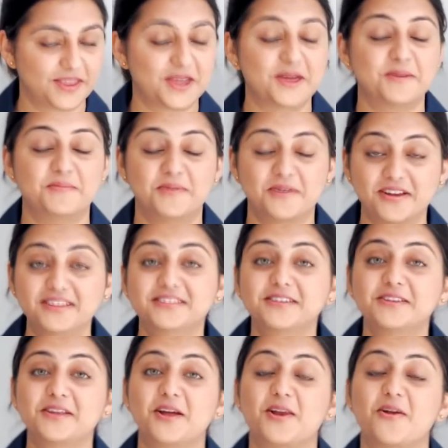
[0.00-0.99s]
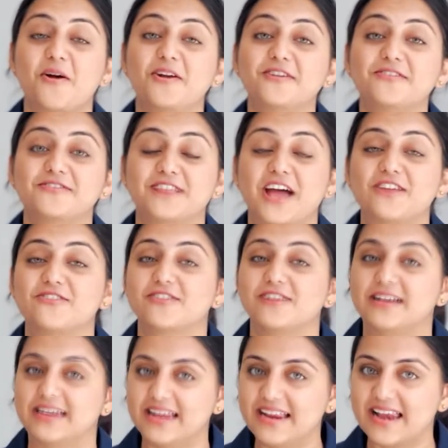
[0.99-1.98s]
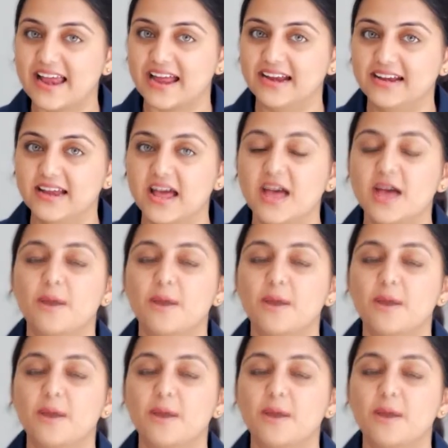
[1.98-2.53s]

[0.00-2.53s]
It brings in a lot of natural daylight,